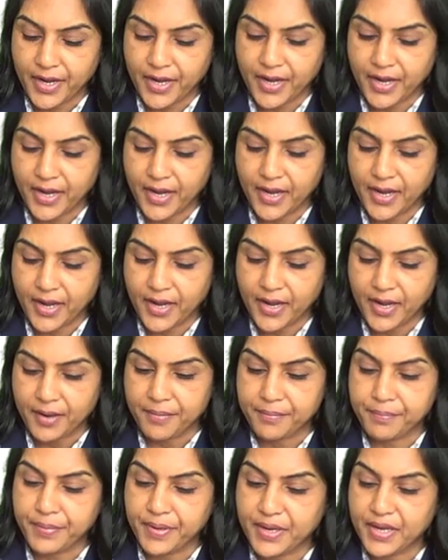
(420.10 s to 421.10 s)
A
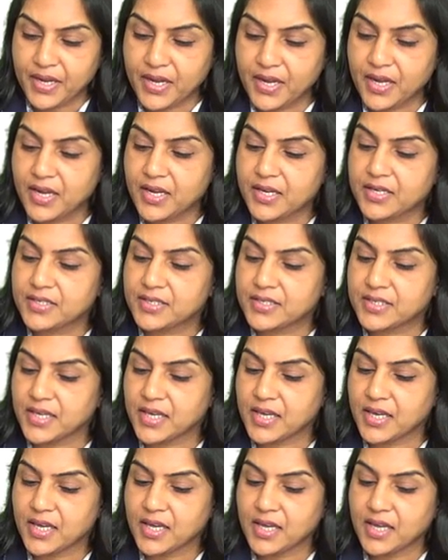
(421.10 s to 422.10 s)
B
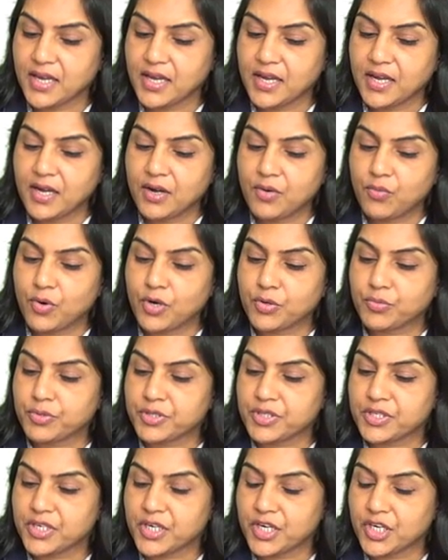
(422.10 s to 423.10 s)
C? What was
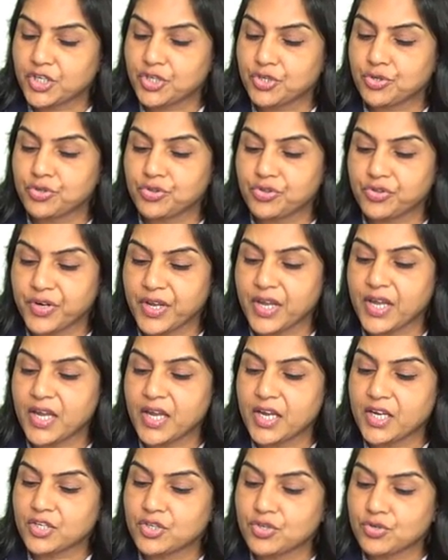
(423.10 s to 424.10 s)
the ratio? 3
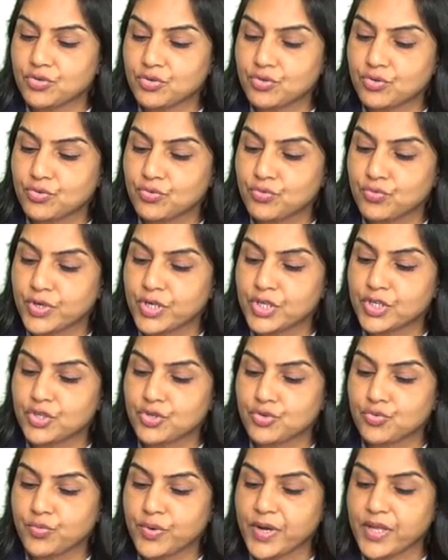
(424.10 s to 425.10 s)
is to 2 is
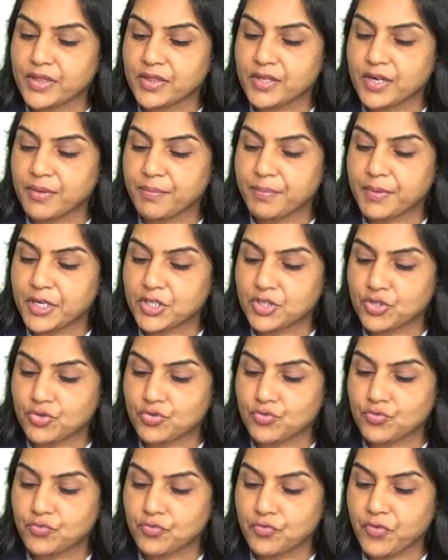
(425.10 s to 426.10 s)
to 1. 3 plus
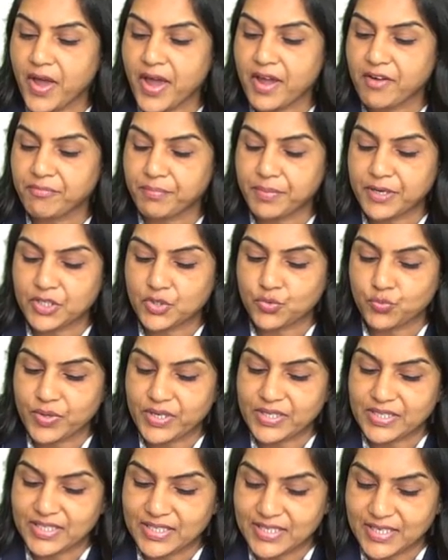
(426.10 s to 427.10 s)
2, 5 plus
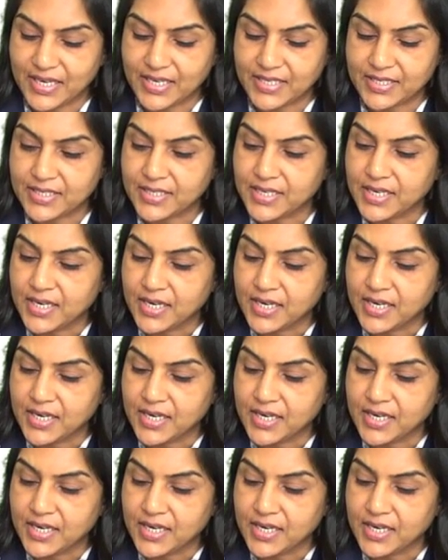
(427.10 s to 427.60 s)
1, 6.